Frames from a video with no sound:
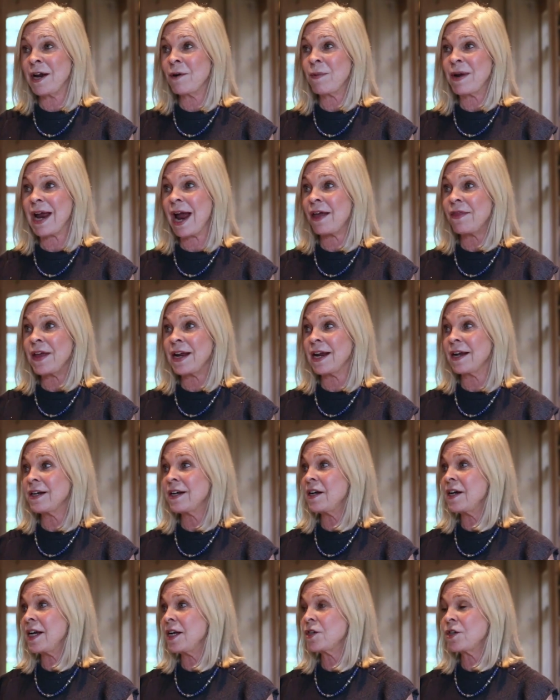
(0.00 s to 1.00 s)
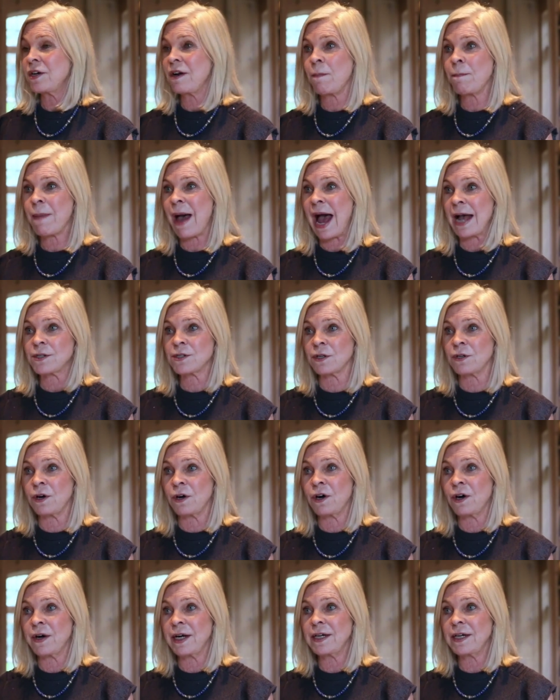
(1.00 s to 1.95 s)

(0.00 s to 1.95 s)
And we had the Indonesian ambassador